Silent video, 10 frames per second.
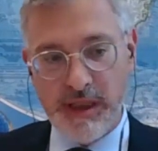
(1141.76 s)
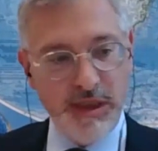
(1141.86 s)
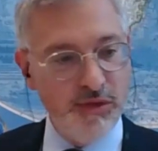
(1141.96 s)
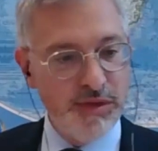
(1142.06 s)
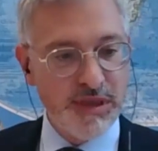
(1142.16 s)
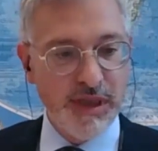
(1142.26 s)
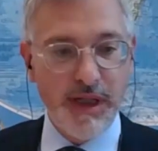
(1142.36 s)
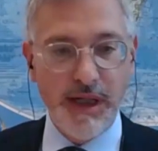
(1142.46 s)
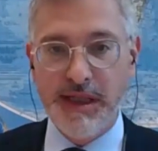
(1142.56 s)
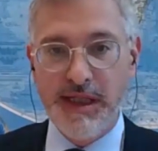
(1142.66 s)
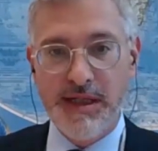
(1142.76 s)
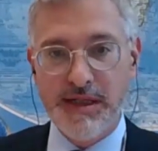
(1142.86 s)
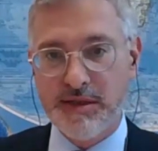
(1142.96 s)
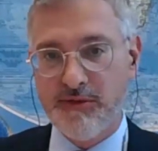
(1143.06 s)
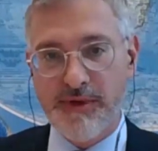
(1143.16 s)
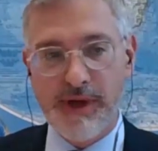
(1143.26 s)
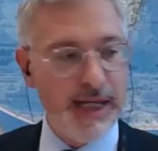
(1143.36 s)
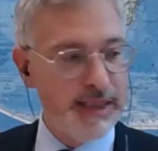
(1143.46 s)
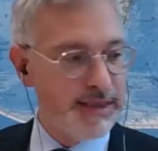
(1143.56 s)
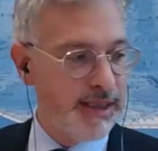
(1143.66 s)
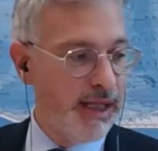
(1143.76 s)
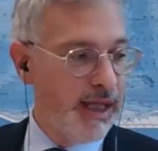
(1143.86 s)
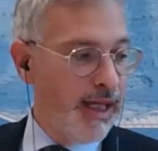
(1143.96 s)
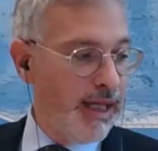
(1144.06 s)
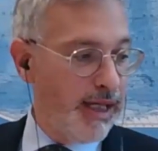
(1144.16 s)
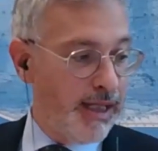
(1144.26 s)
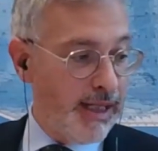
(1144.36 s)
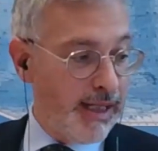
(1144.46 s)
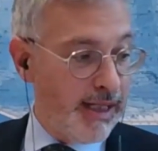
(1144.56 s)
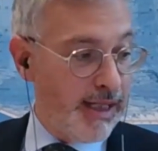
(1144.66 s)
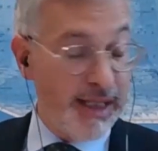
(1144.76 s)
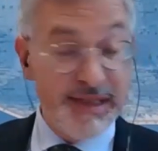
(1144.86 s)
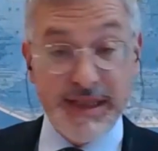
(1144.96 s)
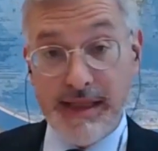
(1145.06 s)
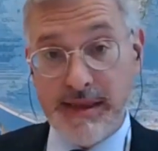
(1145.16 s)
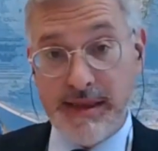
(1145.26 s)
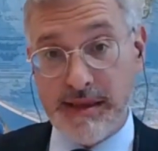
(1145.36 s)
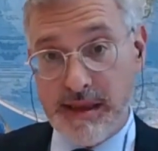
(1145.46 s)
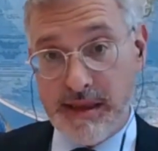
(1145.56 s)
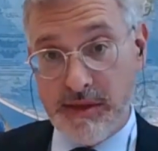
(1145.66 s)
use years to write a standard,